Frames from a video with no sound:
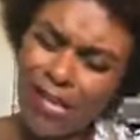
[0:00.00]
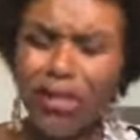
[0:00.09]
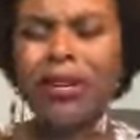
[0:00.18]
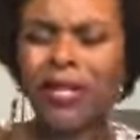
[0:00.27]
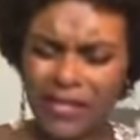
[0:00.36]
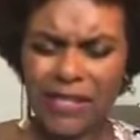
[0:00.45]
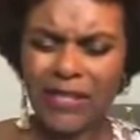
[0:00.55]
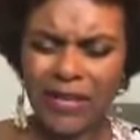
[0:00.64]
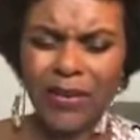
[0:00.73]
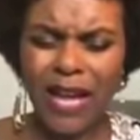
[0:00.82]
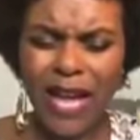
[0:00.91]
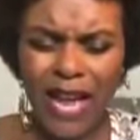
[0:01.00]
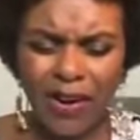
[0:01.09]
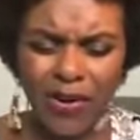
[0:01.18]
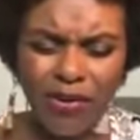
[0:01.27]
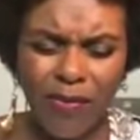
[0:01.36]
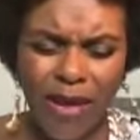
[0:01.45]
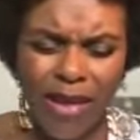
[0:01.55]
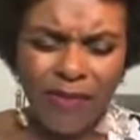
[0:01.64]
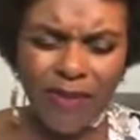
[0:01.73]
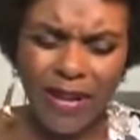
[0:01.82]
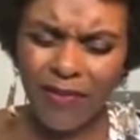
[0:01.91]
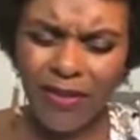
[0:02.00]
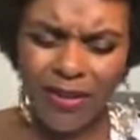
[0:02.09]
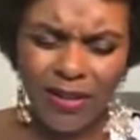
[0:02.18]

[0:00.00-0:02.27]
Okay, I know you may have never